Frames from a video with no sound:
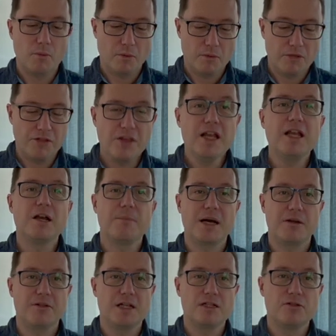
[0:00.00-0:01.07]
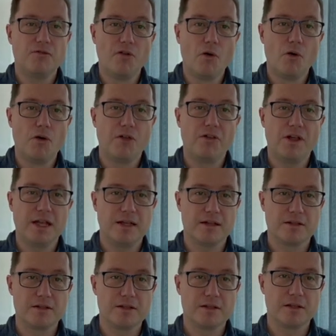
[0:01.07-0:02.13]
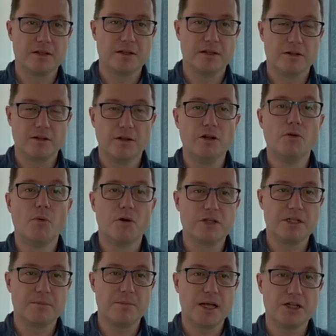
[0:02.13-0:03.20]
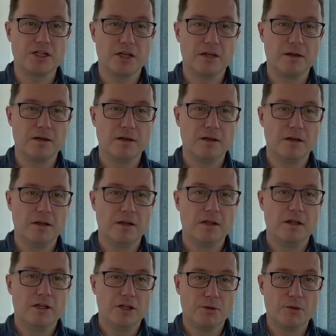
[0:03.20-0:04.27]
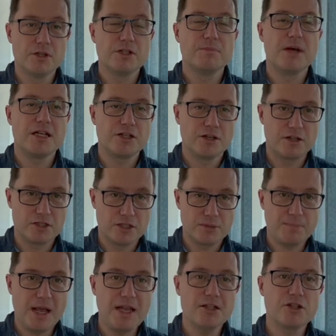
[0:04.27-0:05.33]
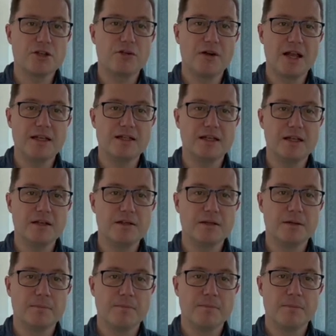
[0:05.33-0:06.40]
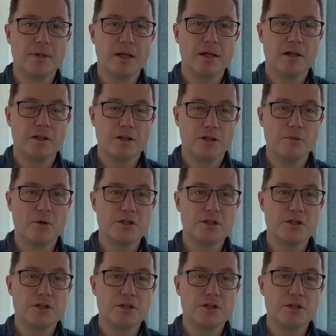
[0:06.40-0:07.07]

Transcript: Think about these four things that you want to measure. You want to measure the space created, you want